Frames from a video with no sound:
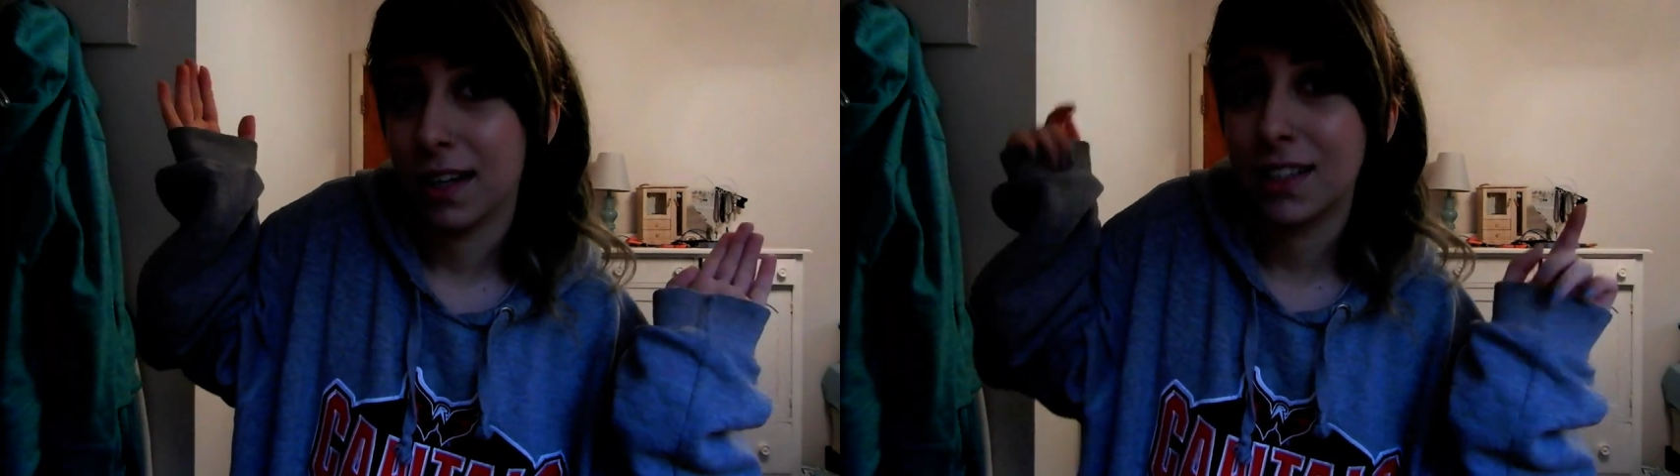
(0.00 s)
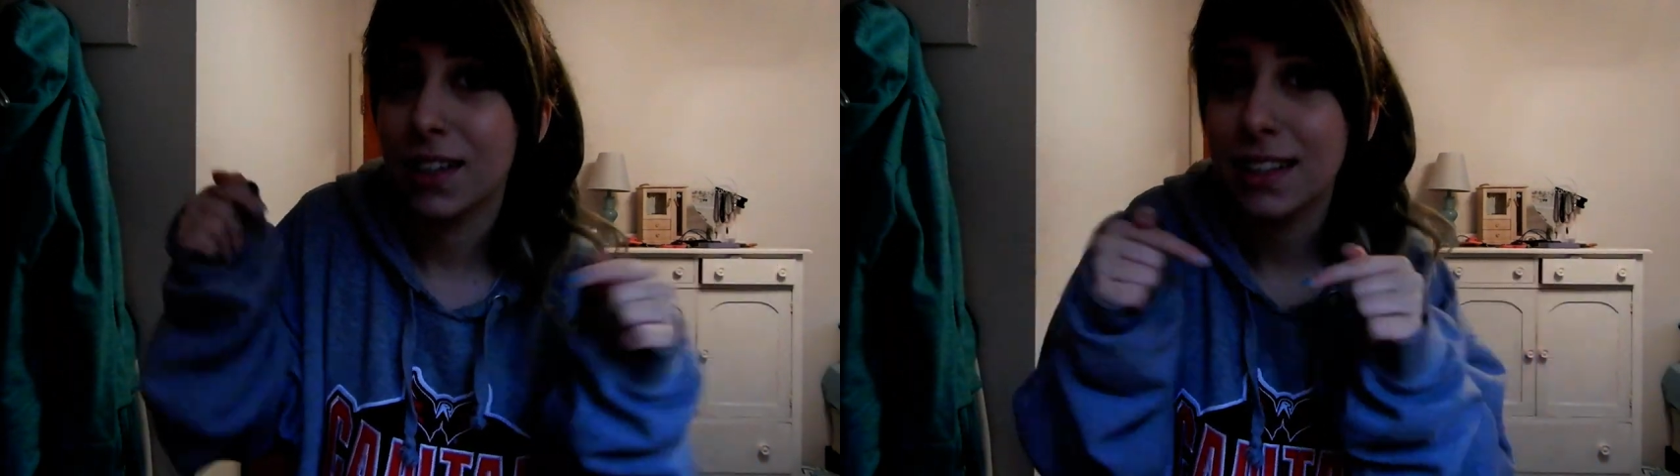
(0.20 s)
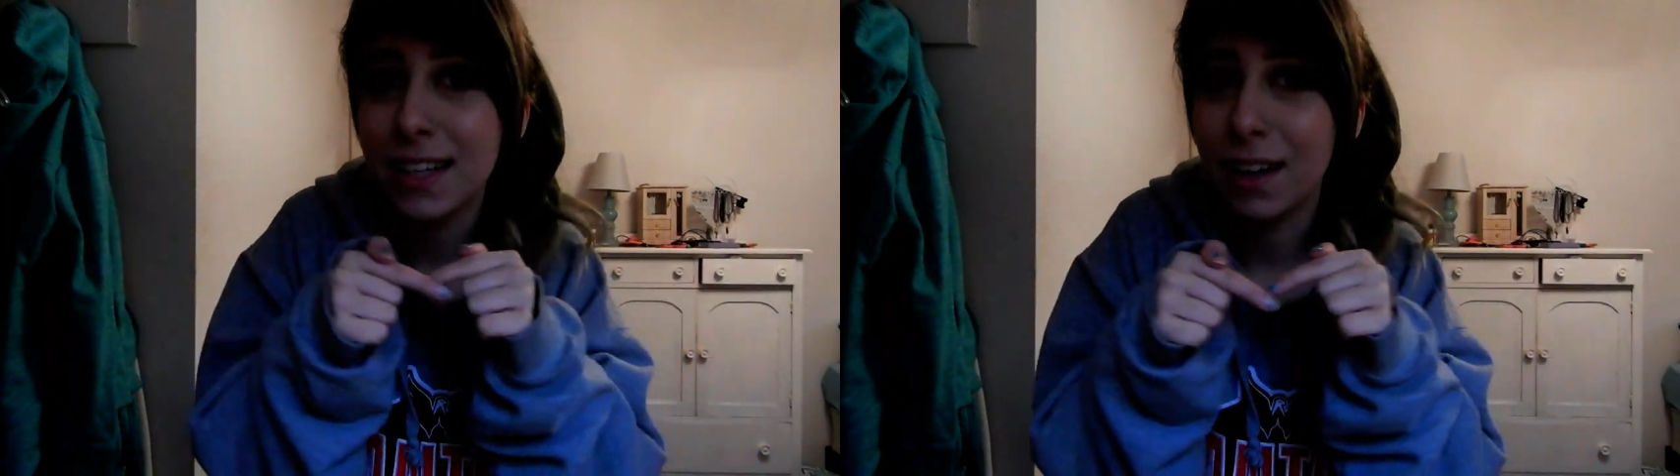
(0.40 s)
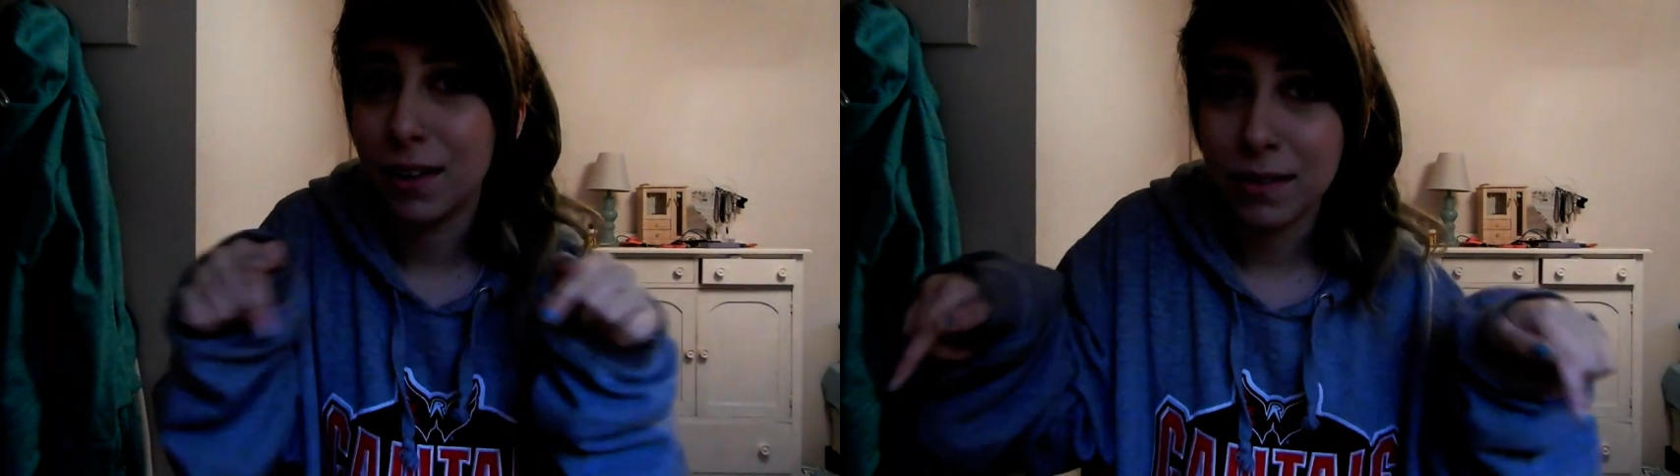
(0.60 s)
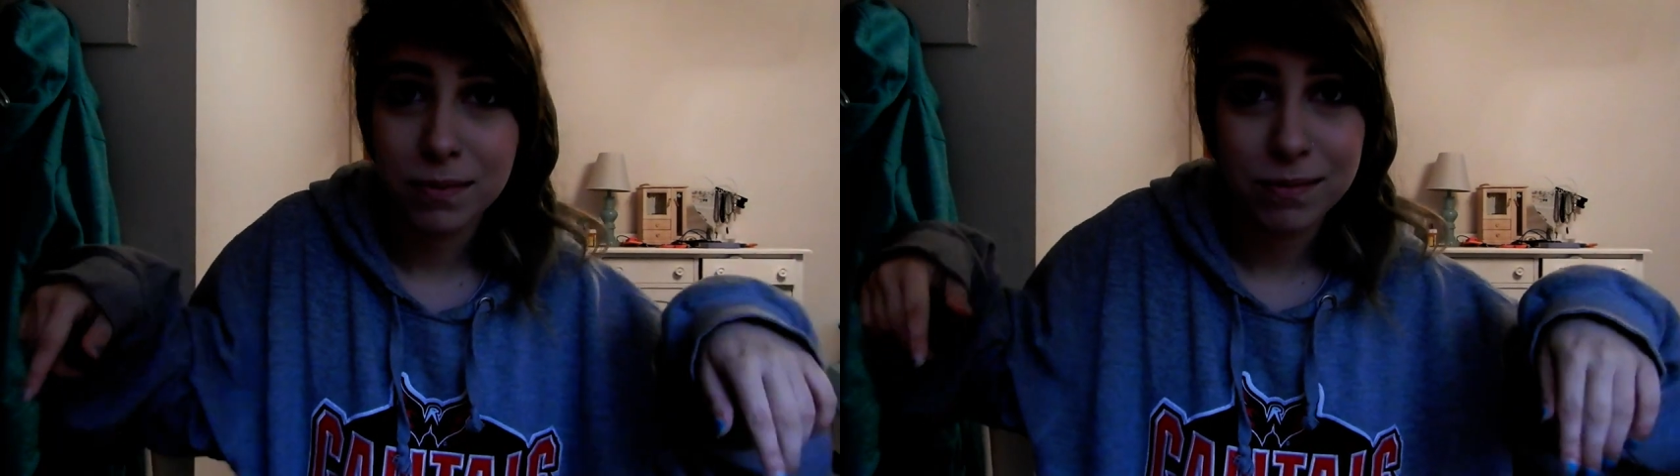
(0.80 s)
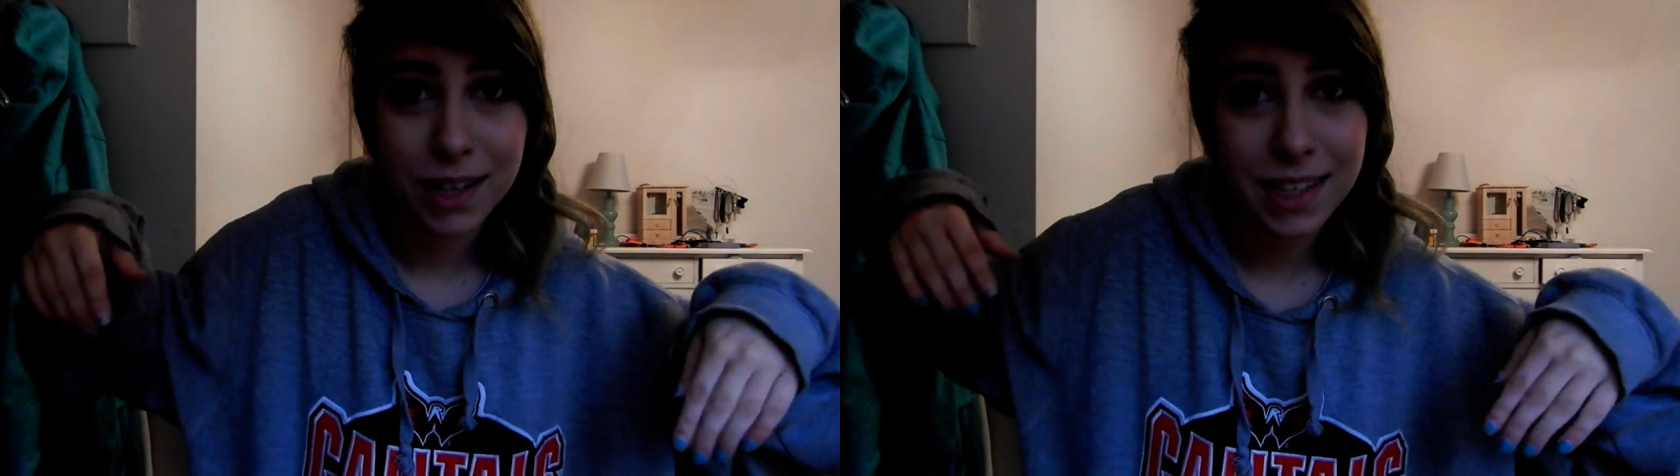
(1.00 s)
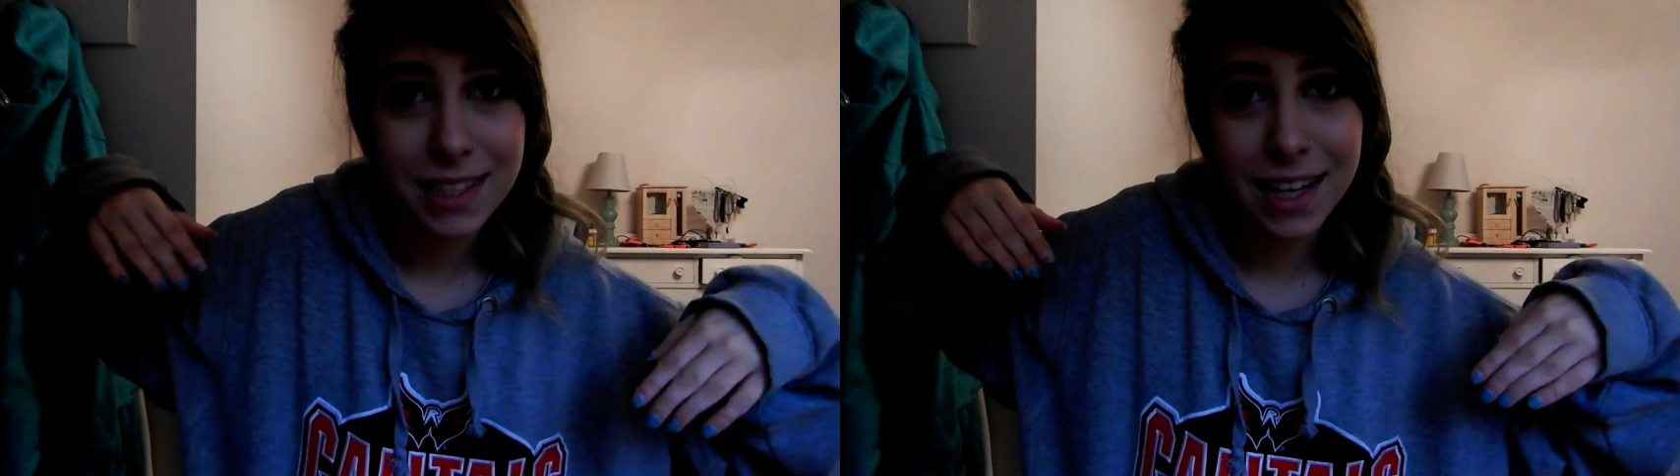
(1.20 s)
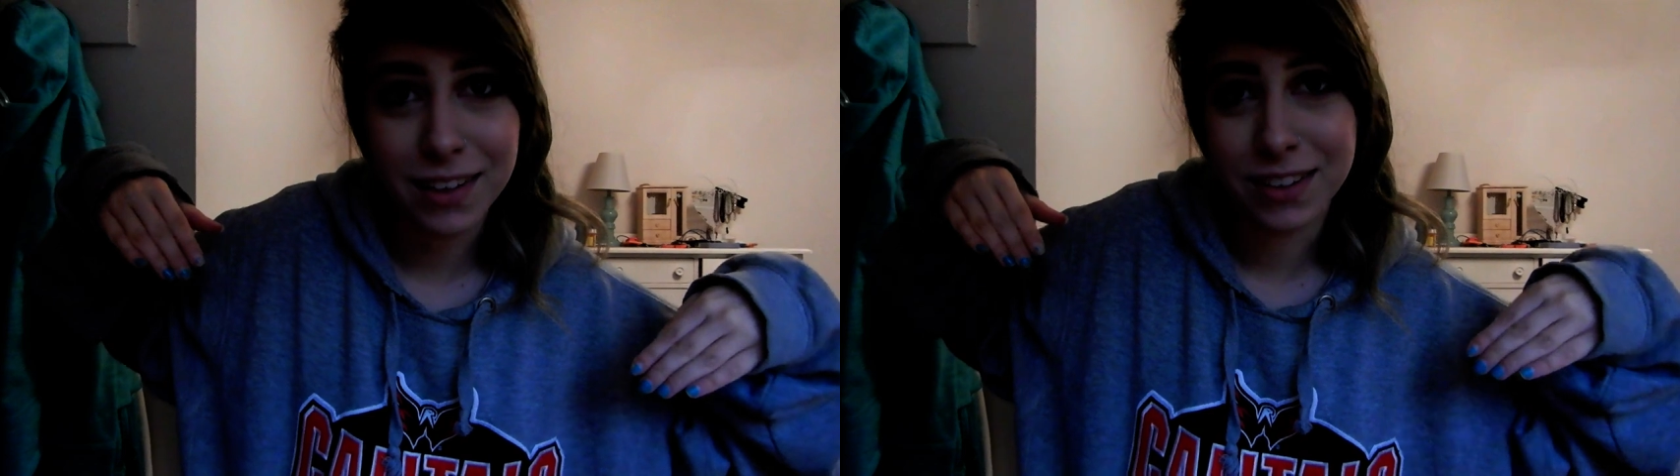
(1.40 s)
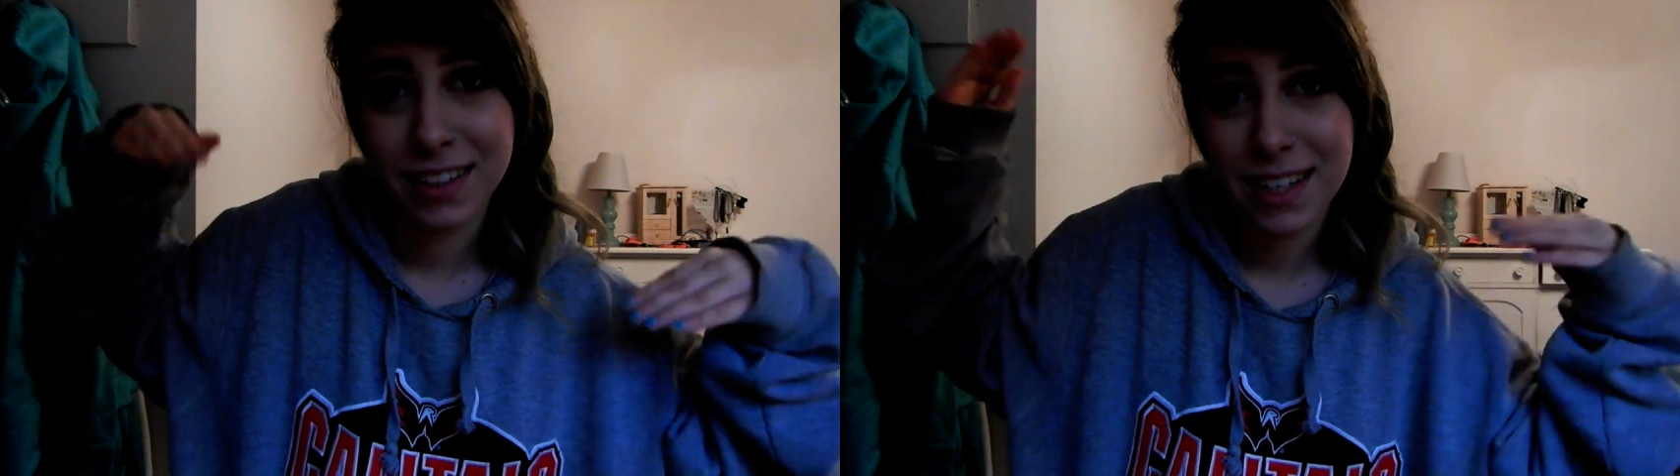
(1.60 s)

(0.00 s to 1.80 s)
as you can tell in the title.